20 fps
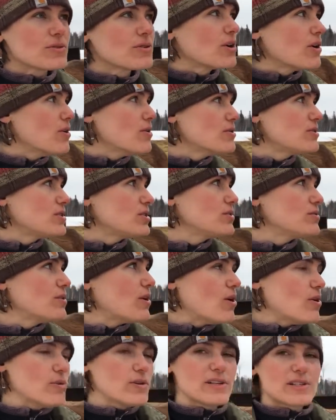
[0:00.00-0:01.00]
go to
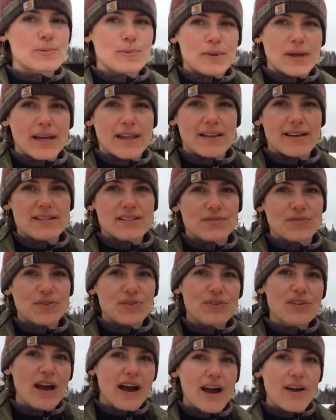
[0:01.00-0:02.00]
Ona's playlist. If you're
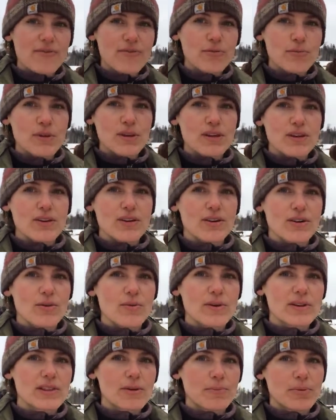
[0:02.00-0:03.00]
not familiar
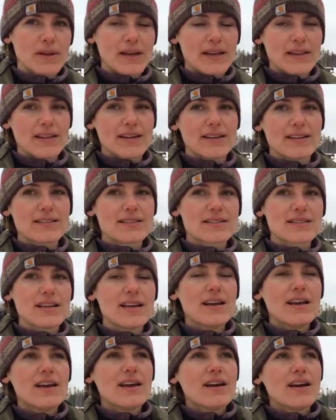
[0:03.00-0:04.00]
with the playlist,
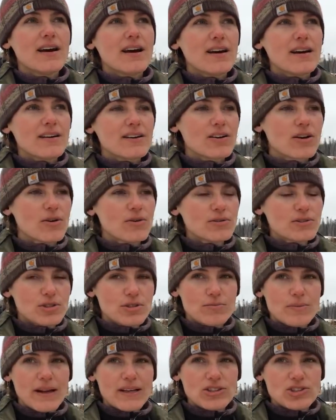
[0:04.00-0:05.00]
go
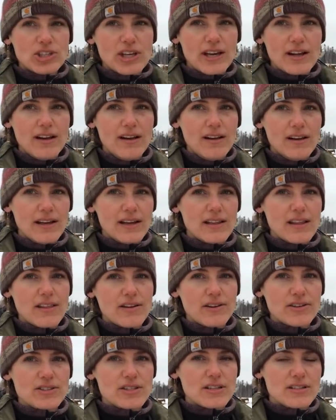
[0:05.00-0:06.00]
to my channel, and then
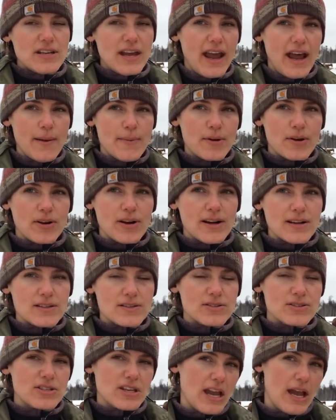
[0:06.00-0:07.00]
there's tabs
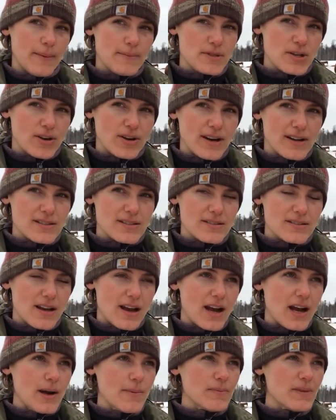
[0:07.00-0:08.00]
across the
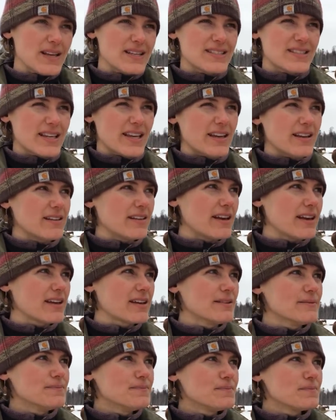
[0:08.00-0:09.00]
top. They say like
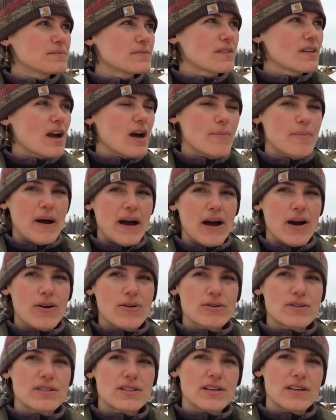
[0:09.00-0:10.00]

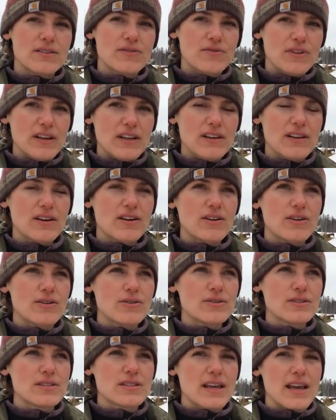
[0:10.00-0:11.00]
about and
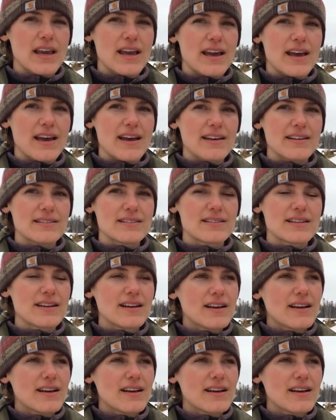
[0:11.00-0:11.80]
videos and